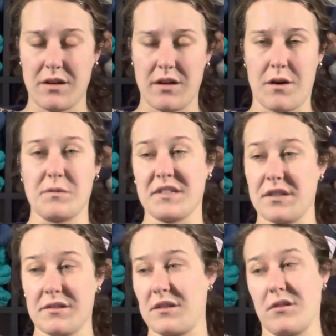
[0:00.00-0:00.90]
And I was
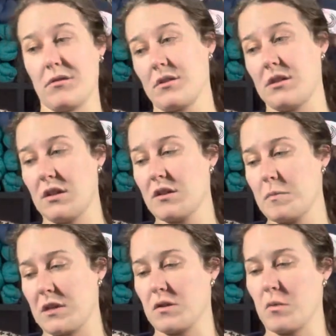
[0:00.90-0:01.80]
going to secure the steeks
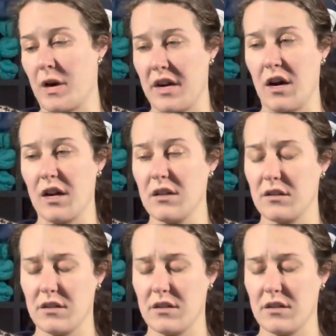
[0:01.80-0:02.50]
because why not?